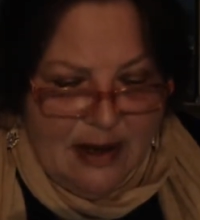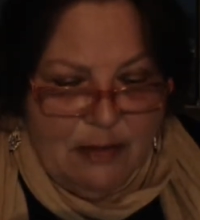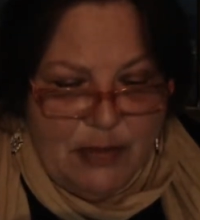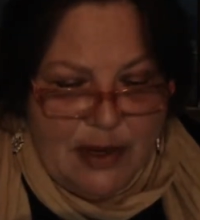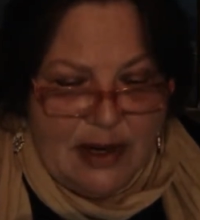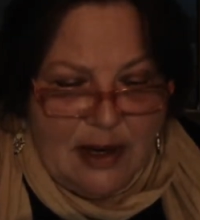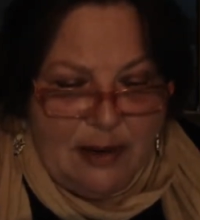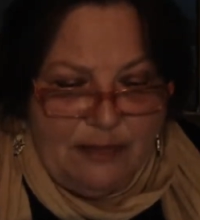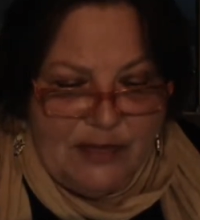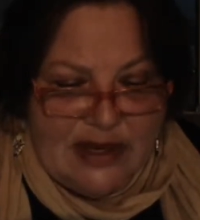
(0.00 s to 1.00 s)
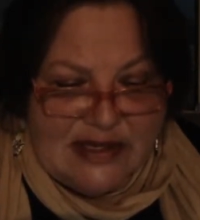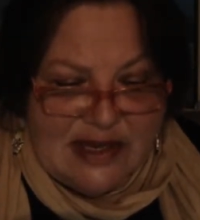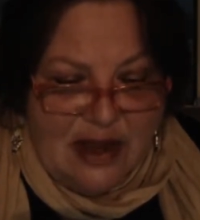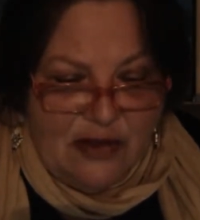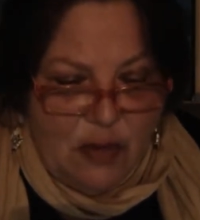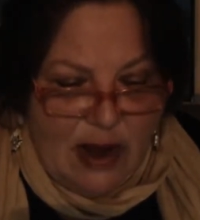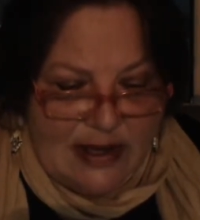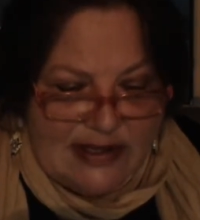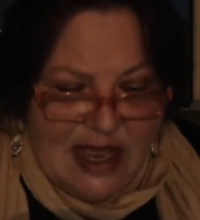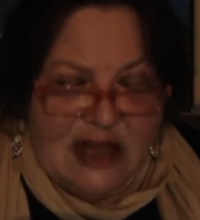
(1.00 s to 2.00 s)
But it's
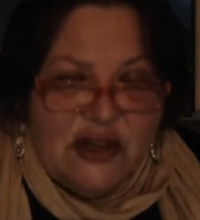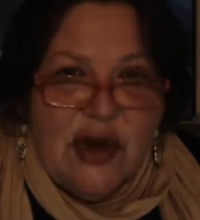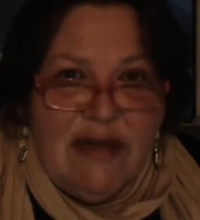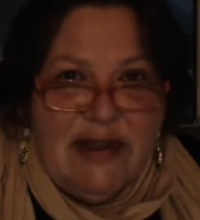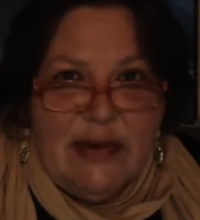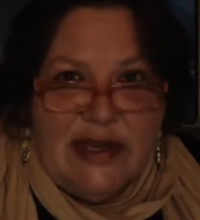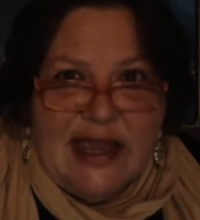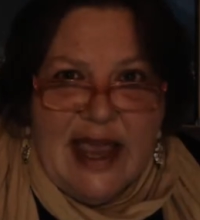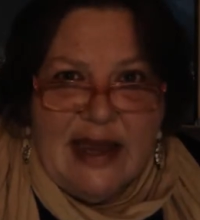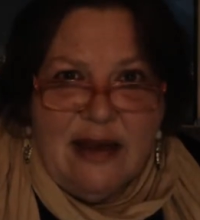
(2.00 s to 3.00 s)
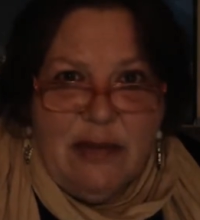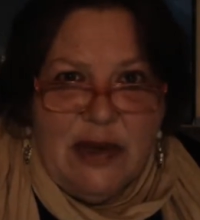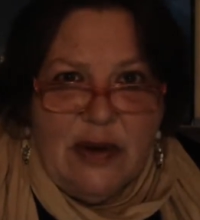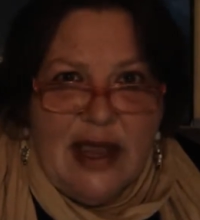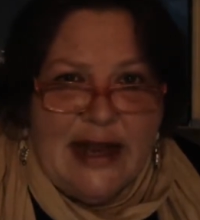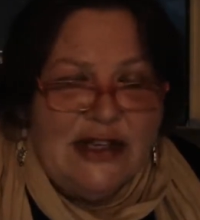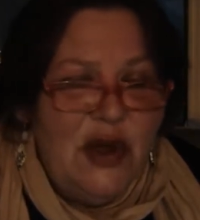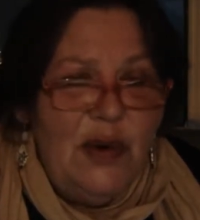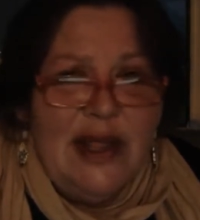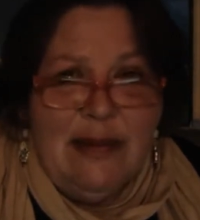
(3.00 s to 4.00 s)
otherwise, traveling with a cat can be okay. Don't
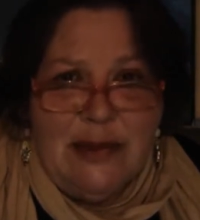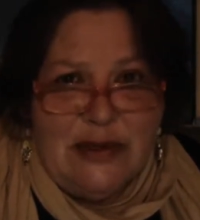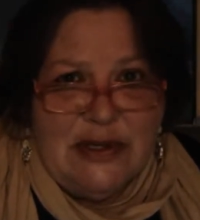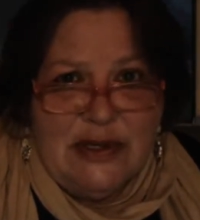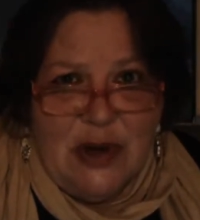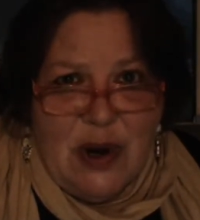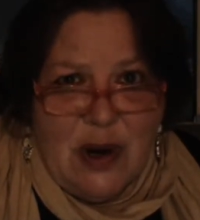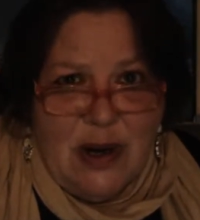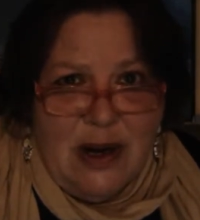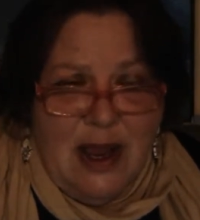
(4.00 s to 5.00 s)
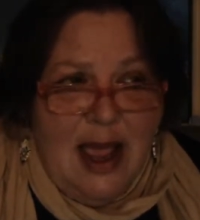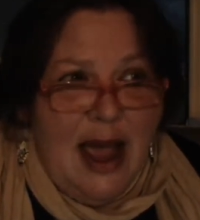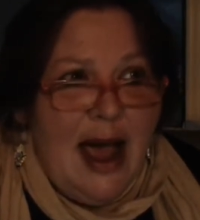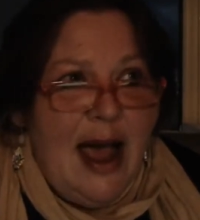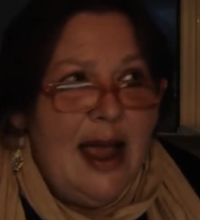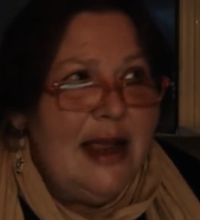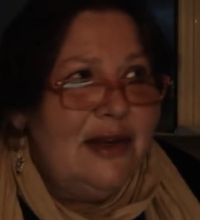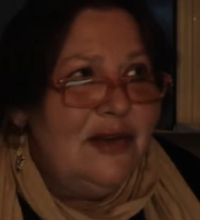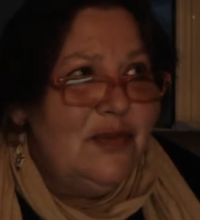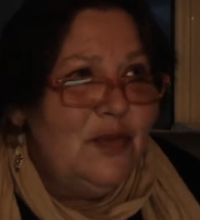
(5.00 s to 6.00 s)
let them loose in the car. I
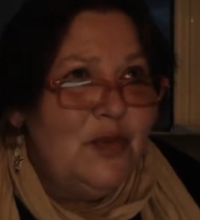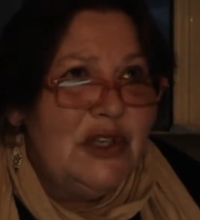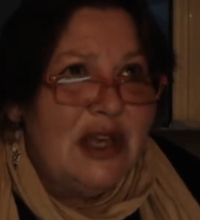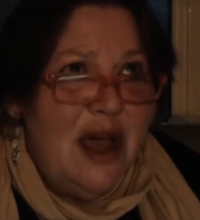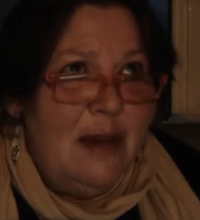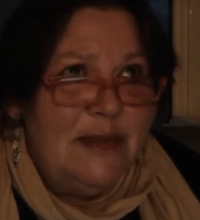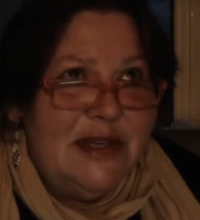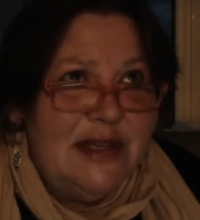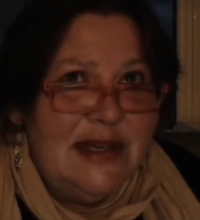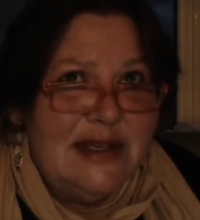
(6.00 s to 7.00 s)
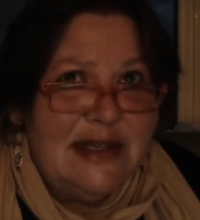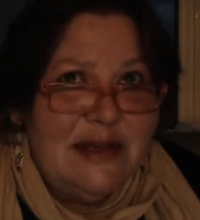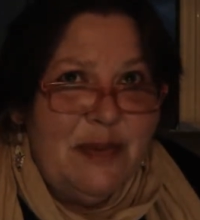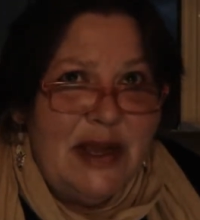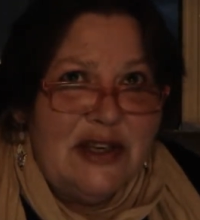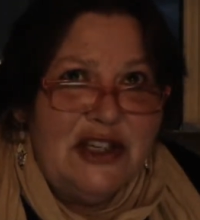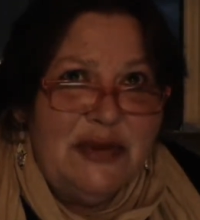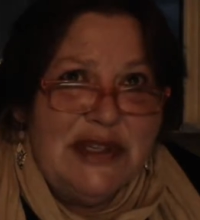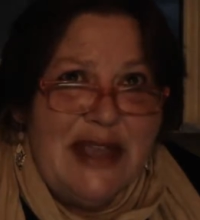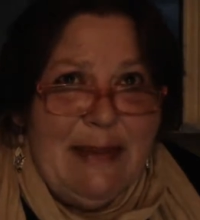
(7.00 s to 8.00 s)
succumbed to this because she
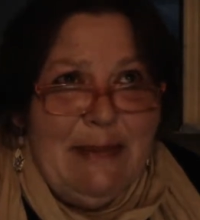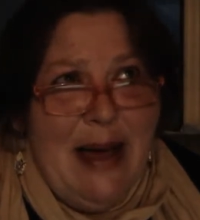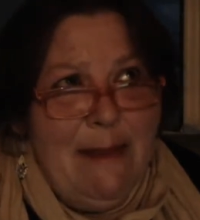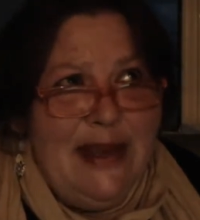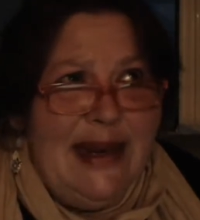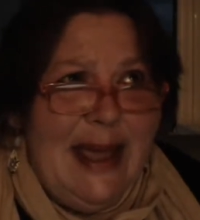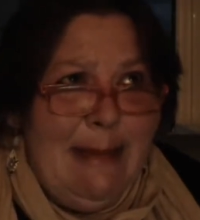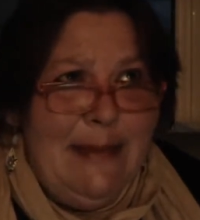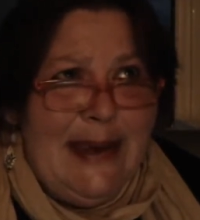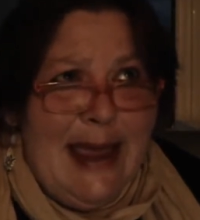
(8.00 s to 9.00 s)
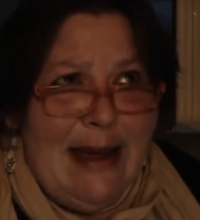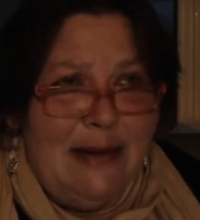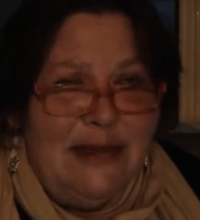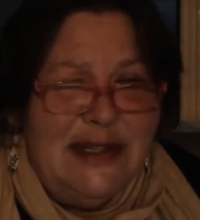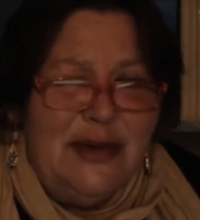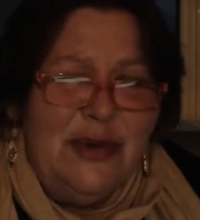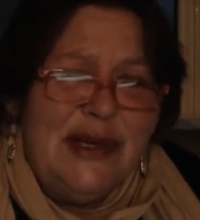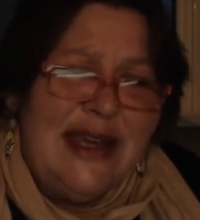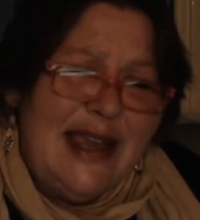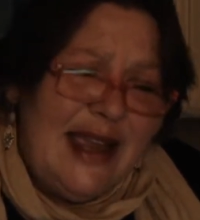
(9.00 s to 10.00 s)
was like, "Mommy, let me out." I'm like,
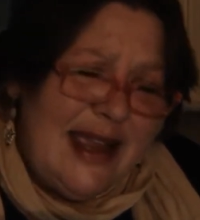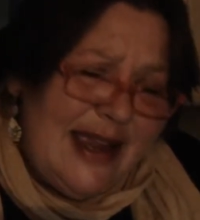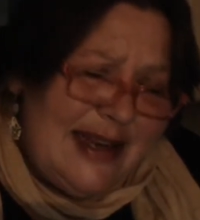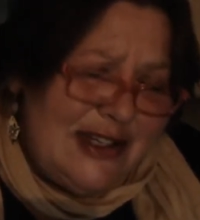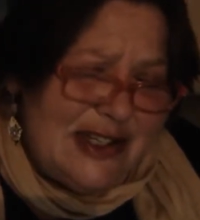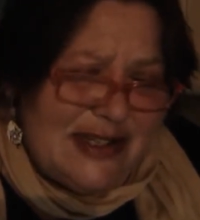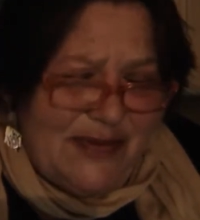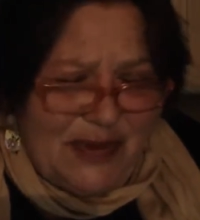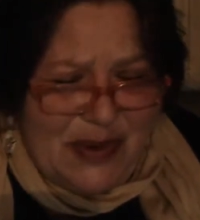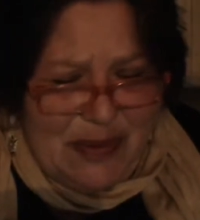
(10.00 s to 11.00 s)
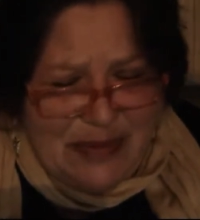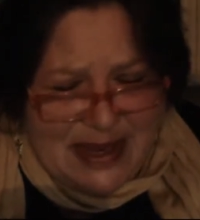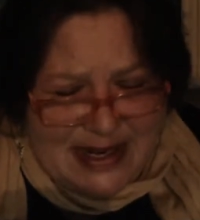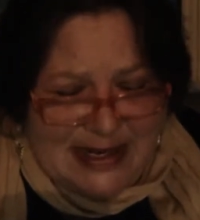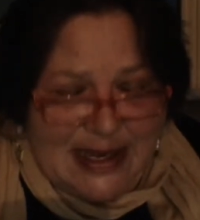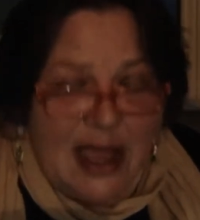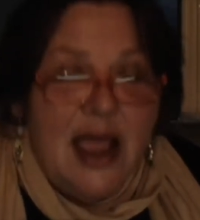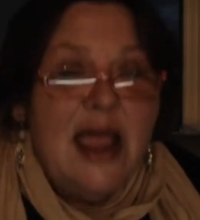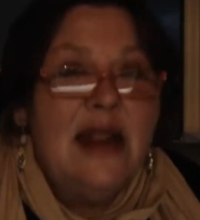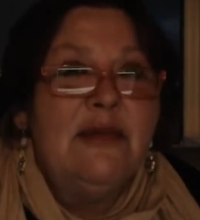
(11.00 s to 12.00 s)
"Okay, just for a minute."
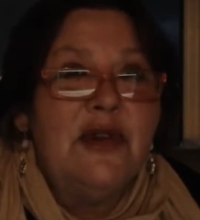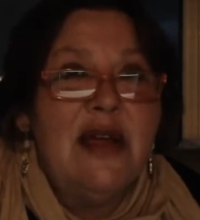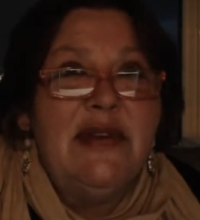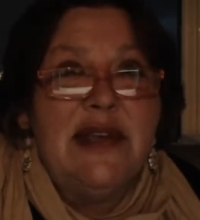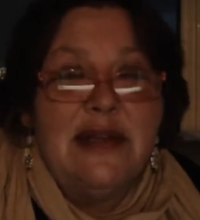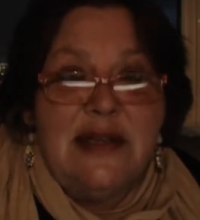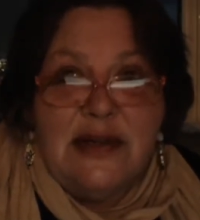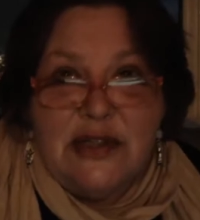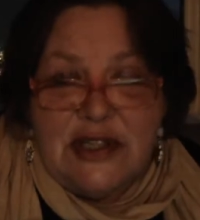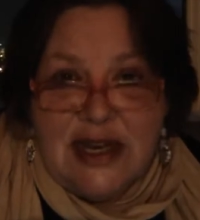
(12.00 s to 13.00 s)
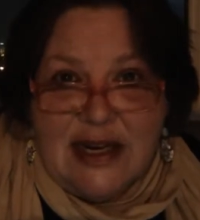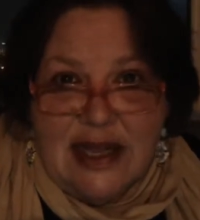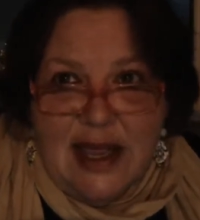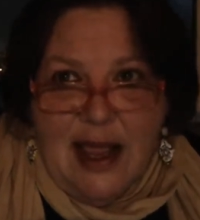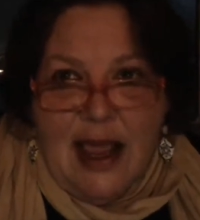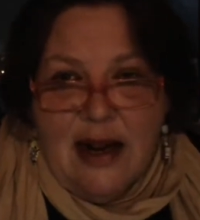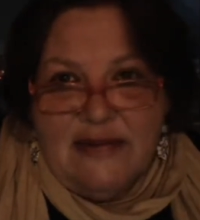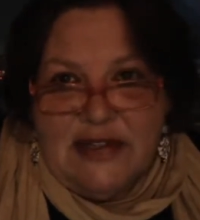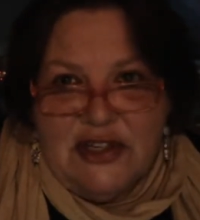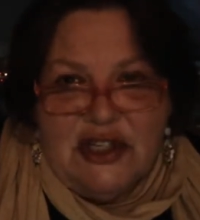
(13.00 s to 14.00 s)
And I'm driving down the interstate, and all of a
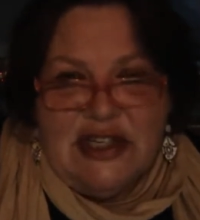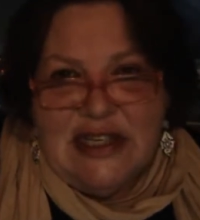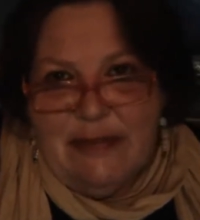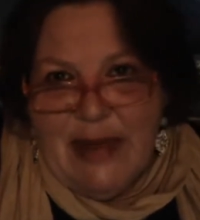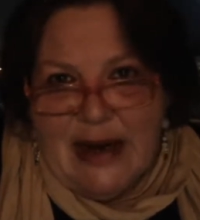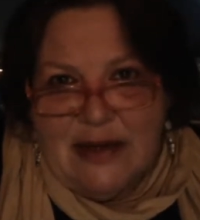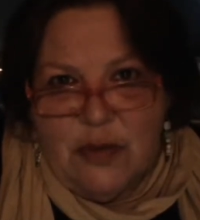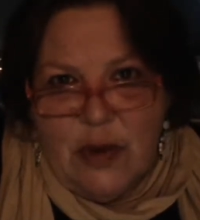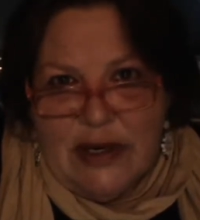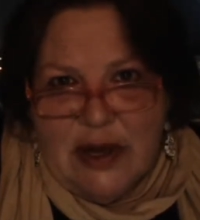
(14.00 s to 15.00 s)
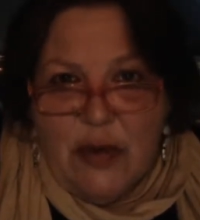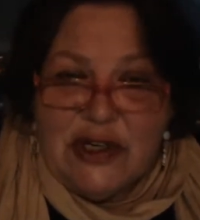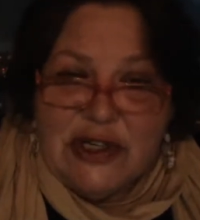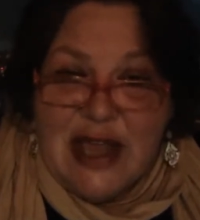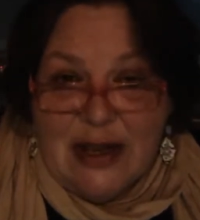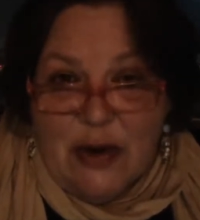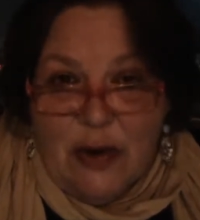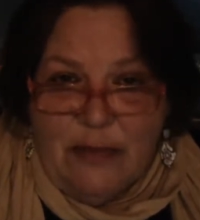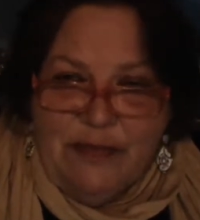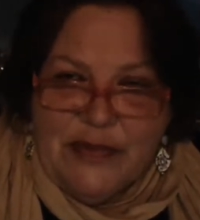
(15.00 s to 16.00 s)
sudden she's in the back of the window, which is kind of
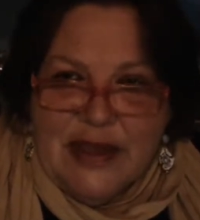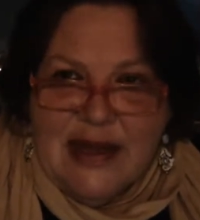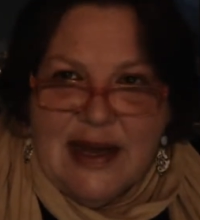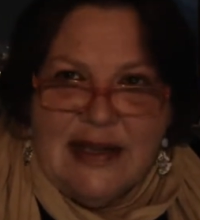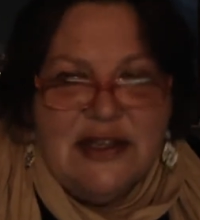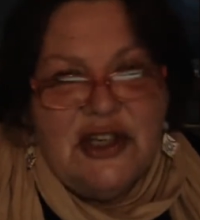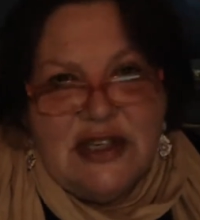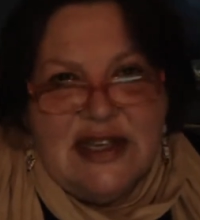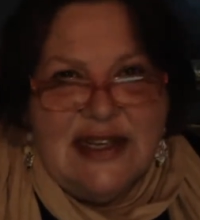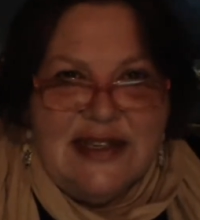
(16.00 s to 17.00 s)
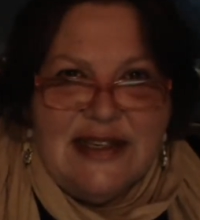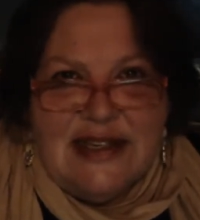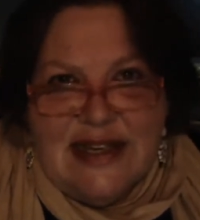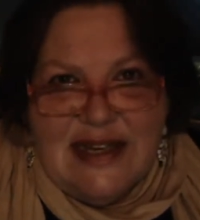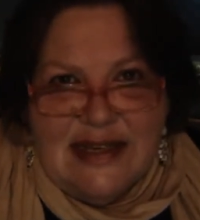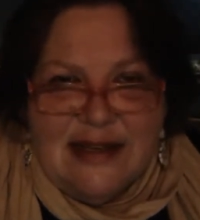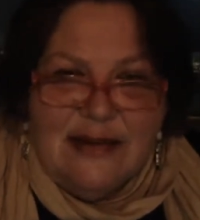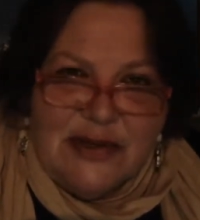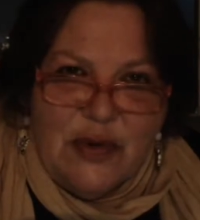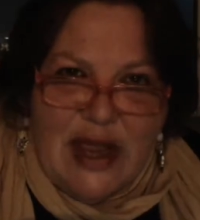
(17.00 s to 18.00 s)
cool. And then she's sitting in the seat, and it
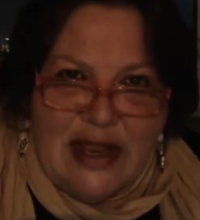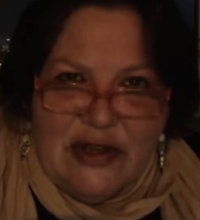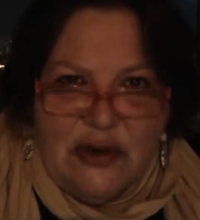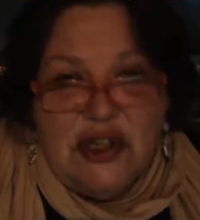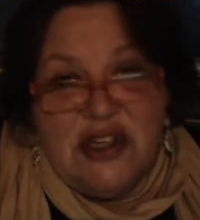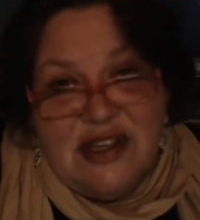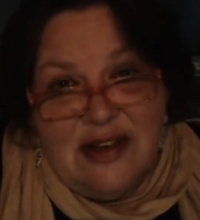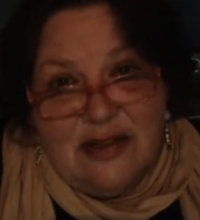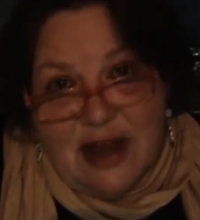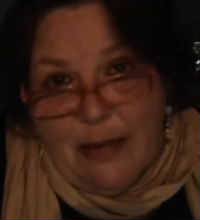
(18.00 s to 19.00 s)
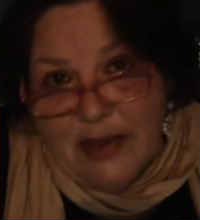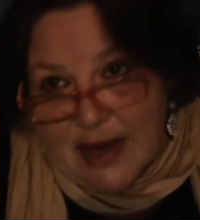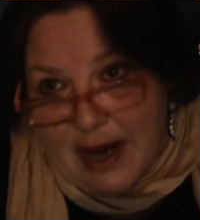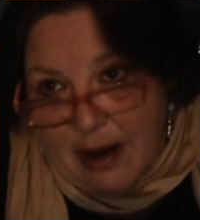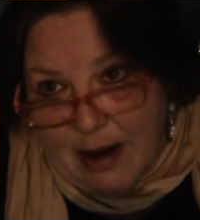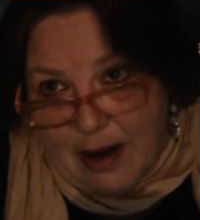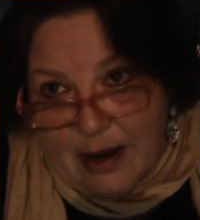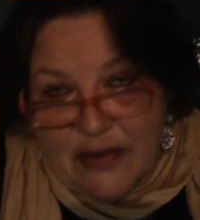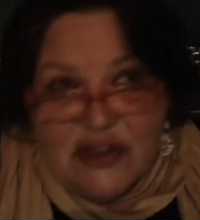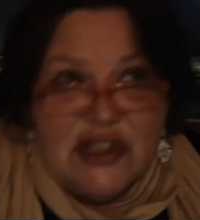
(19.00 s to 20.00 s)
was okay too. She's sitting on top of the carrier,
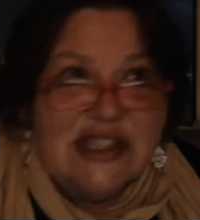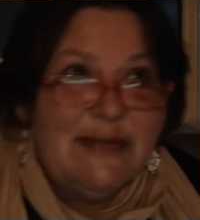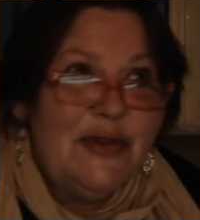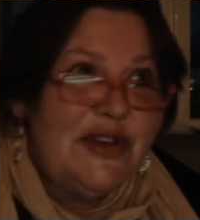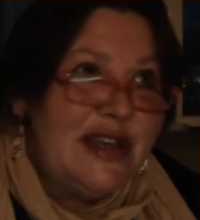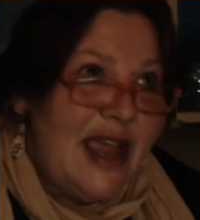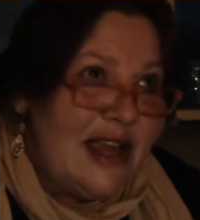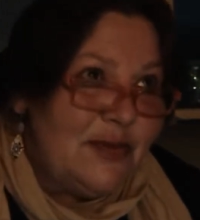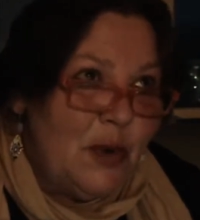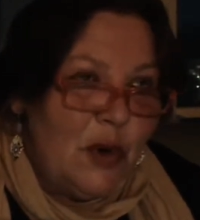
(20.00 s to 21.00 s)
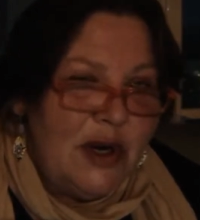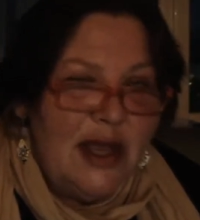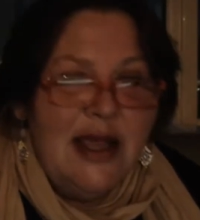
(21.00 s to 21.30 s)
then she gets up on the dashboard.